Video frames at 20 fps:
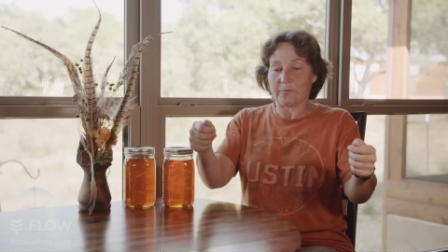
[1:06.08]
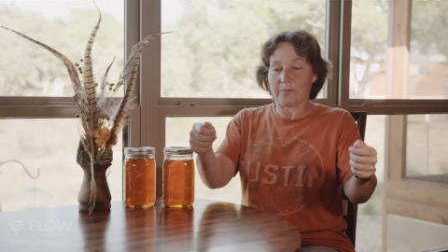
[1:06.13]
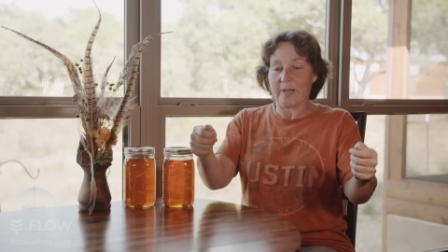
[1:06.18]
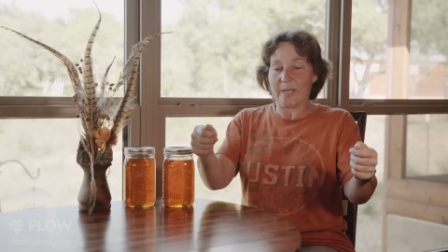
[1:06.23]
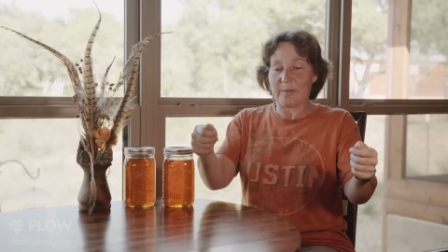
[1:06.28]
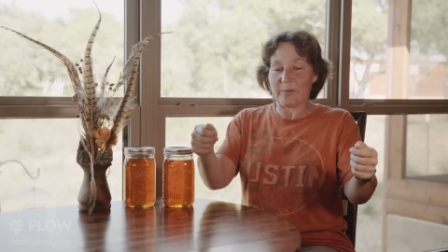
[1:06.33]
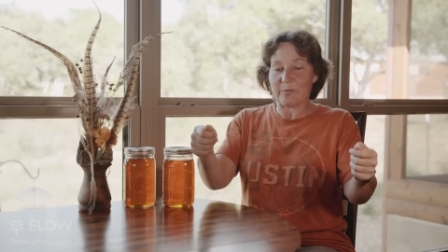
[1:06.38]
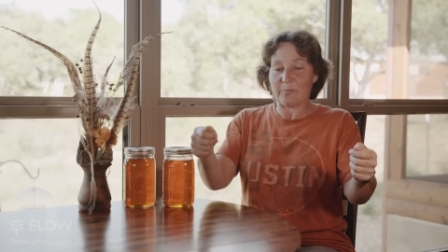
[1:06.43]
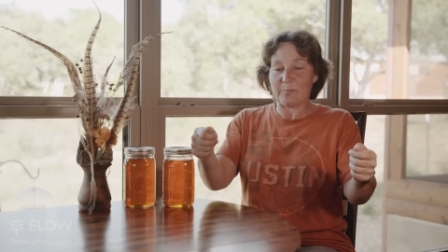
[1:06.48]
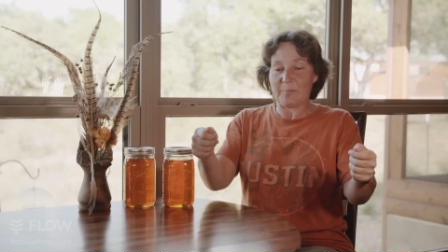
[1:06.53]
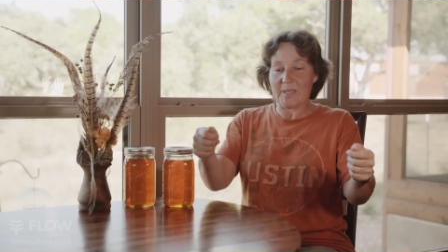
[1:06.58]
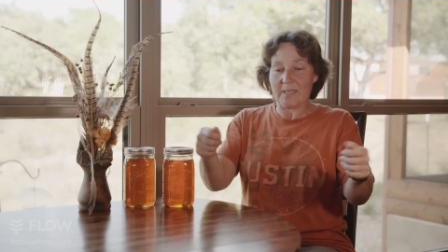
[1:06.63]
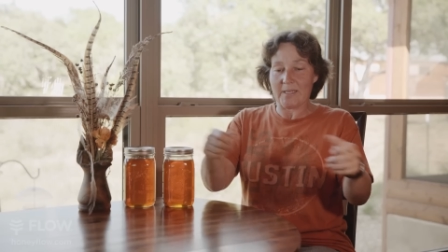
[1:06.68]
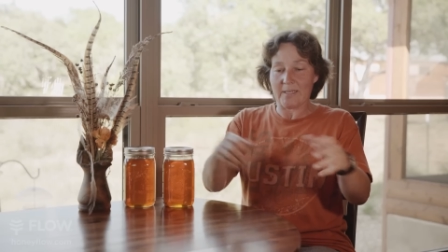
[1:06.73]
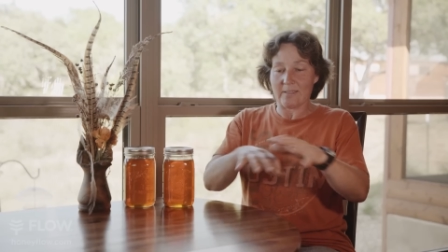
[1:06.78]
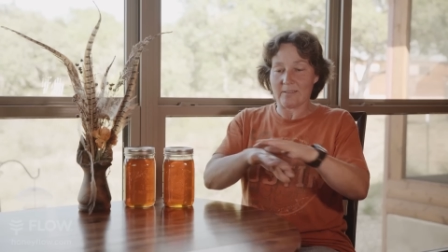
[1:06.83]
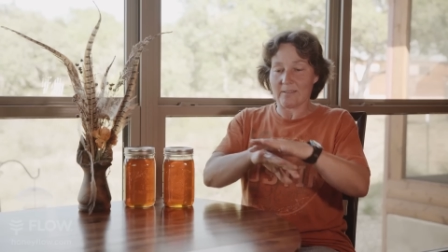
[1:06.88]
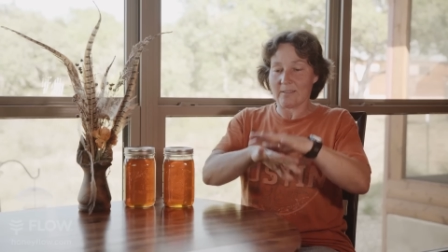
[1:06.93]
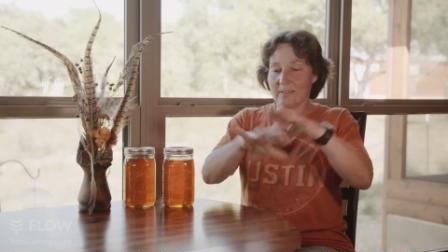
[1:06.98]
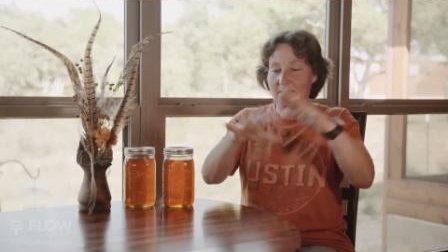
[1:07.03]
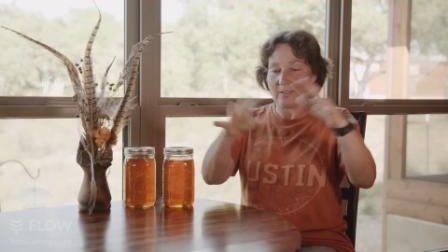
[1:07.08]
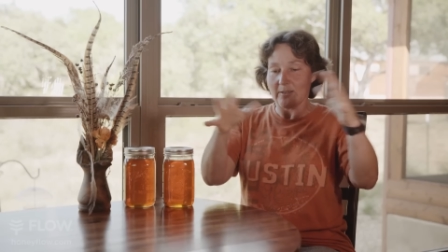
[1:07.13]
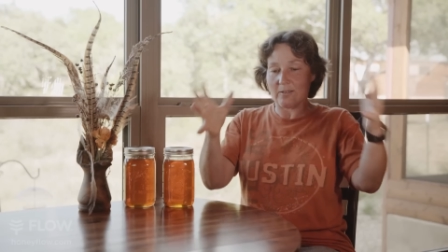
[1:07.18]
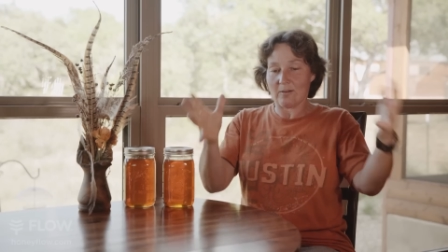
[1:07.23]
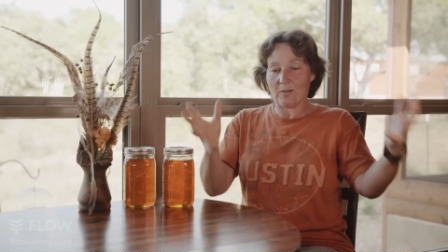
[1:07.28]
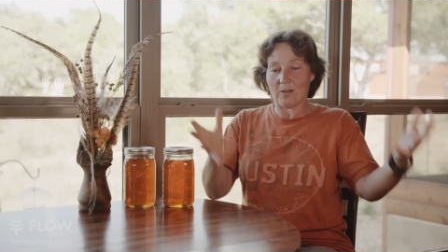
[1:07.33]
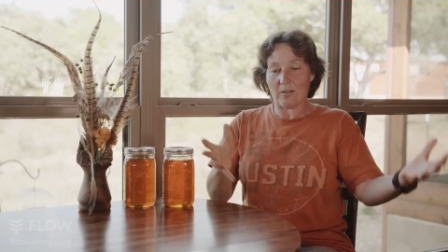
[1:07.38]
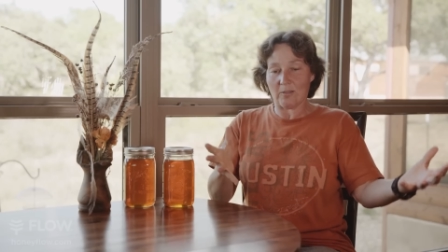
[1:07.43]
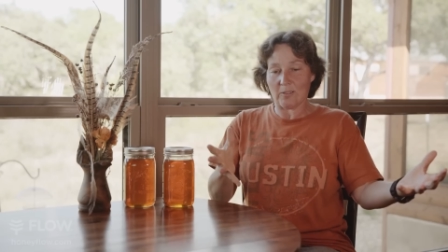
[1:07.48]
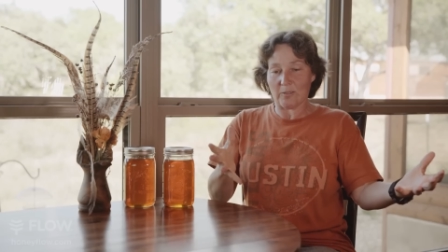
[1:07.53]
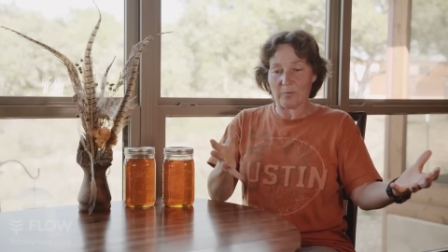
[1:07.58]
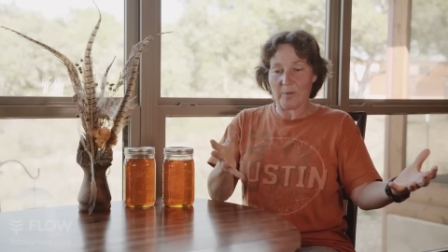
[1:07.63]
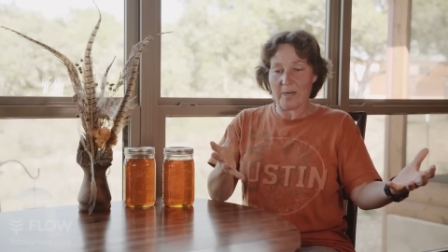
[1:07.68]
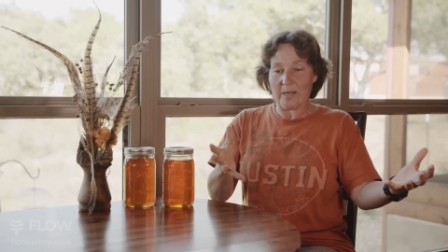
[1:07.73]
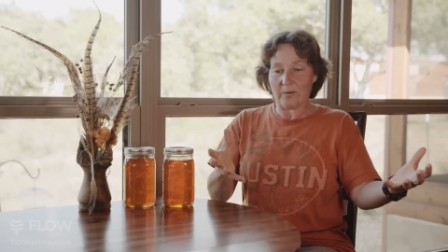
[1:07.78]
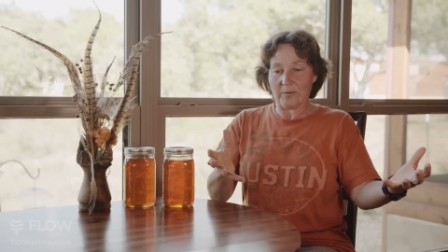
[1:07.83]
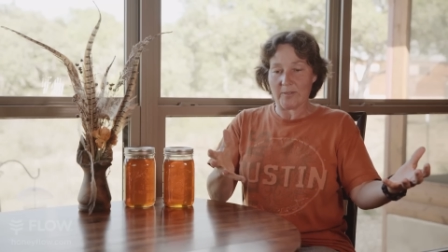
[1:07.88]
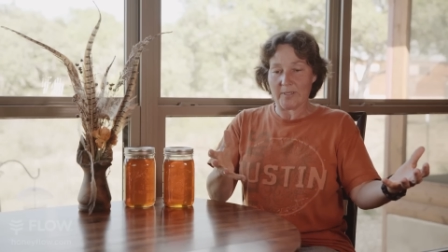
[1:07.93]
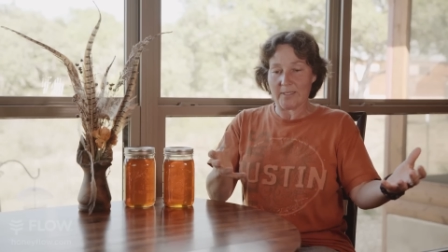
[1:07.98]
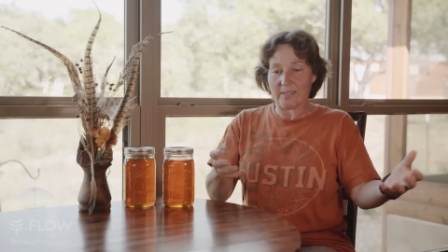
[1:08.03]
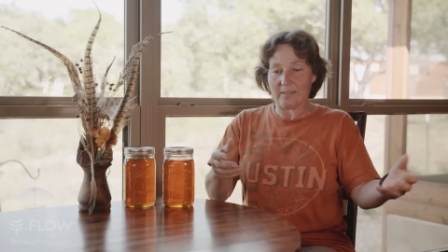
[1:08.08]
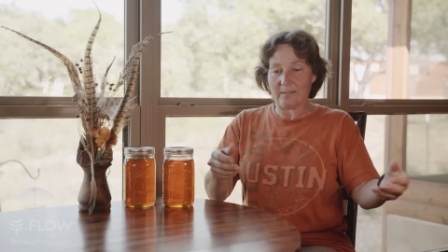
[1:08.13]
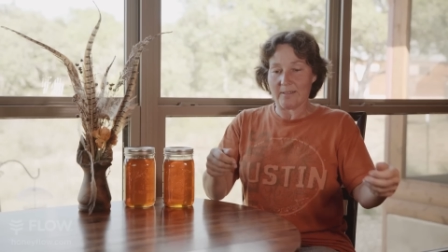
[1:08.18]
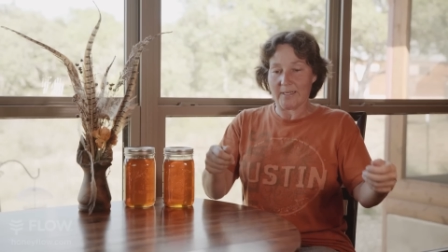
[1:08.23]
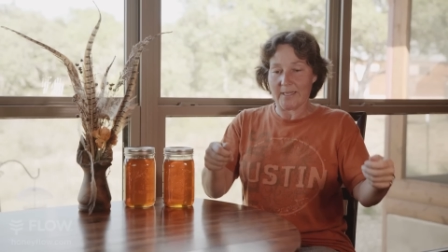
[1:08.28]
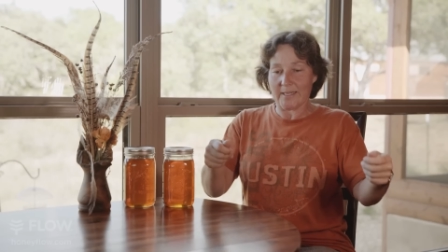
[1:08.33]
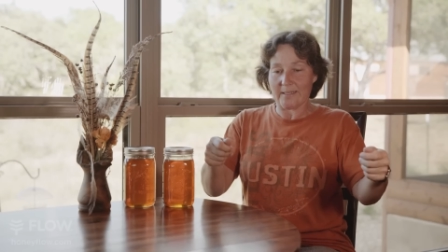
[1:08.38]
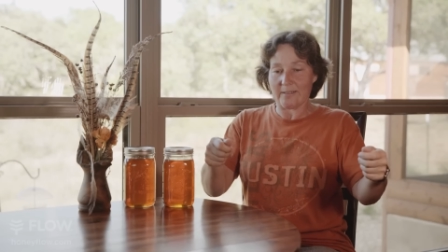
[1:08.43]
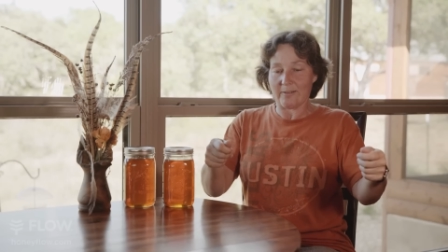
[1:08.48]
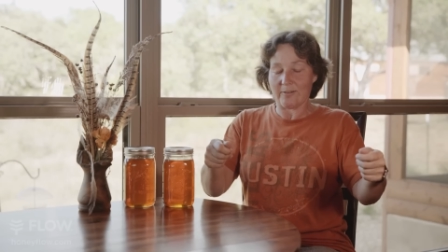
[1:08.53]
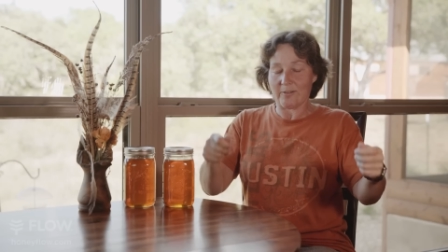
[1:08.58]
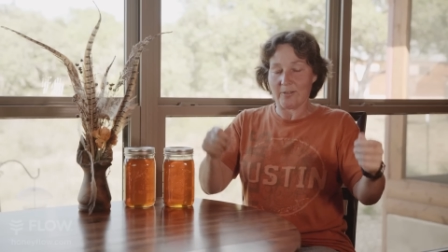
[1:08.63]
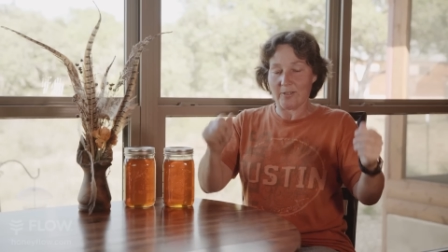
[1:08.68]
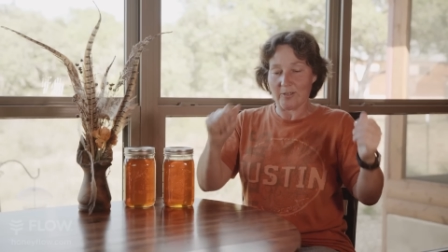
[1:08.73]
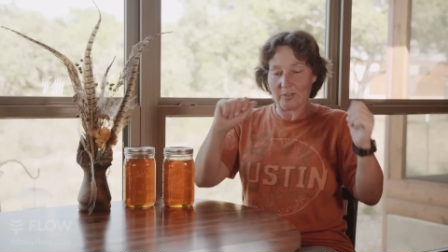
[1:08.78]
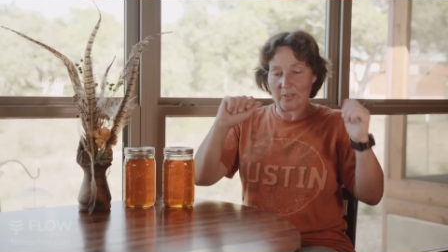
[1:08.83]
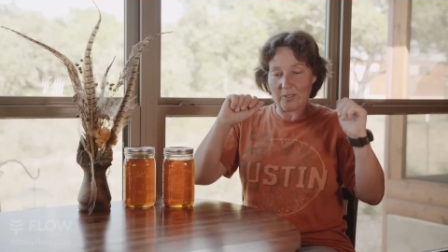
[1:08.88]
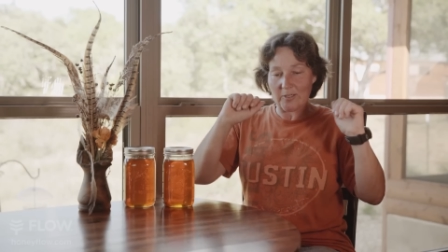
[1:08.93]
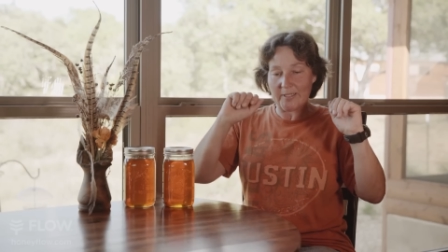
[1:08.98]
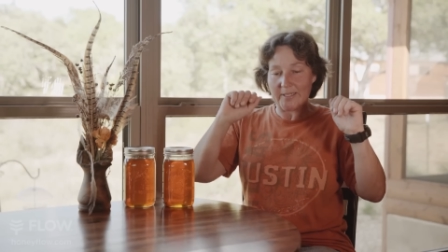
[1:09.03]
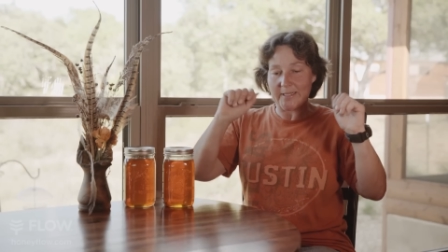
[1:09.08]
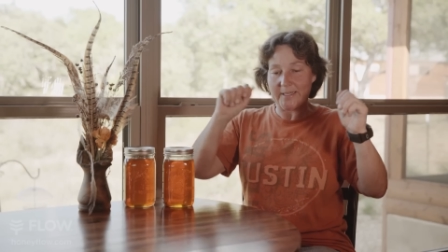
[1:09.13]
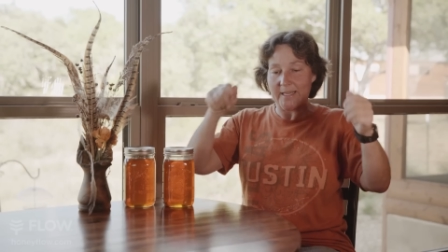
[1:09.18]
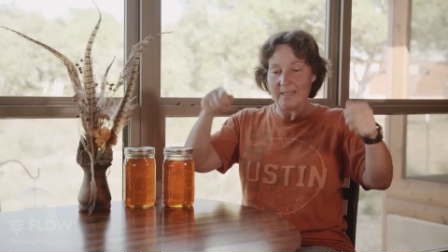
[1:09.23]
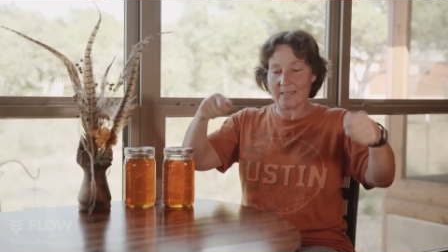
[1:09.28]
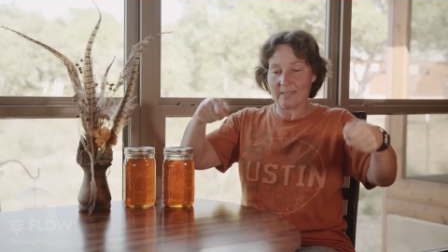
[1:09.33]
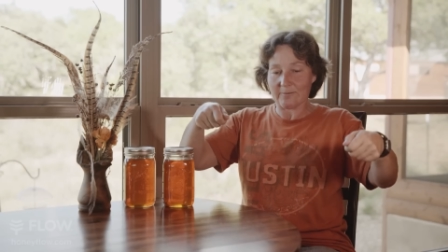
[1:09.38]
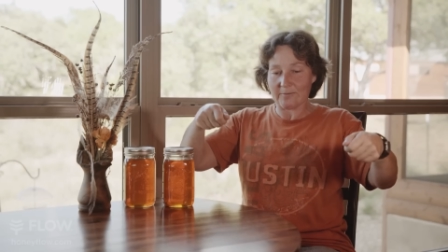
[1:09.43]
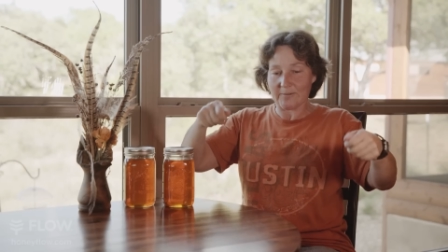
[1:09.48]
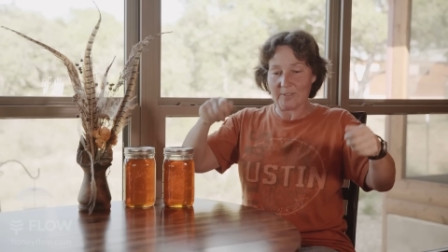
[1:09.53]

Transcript: a frame of bees and they're all around it and you're looking at it,